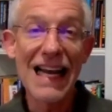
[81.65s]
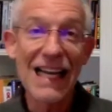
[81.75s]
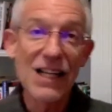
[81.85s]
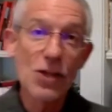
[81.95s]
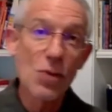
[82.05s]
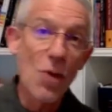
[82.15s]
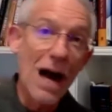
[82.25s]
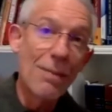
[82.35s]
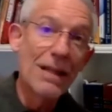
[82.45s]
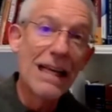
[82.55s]
is
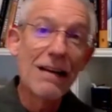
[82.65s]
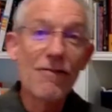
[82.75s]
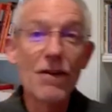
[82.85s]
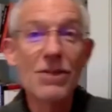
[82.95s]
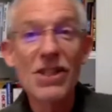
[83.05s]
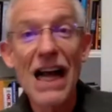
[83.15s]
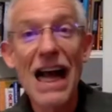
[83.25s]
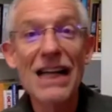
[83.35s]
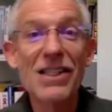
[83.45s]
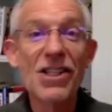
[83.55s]
wobbling from
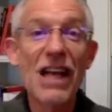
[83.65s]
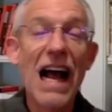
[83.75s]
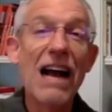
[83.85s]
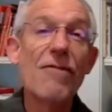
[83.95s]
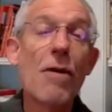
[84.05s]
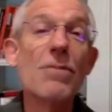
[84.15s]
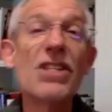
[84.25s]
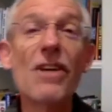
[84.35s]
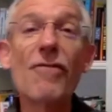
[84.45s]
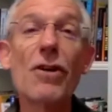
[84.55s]
side to side from
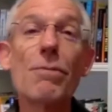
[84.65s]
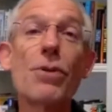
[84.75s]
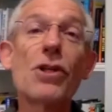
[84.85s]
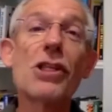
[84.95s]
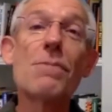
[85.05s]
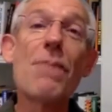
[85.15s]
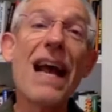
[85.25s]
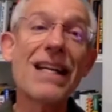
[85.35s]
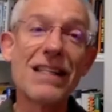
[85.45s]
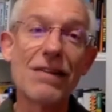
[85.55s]
different
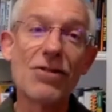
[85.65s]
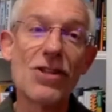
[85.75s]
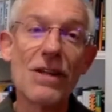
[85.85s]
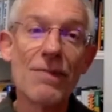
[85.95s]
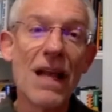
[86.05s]
perspectives.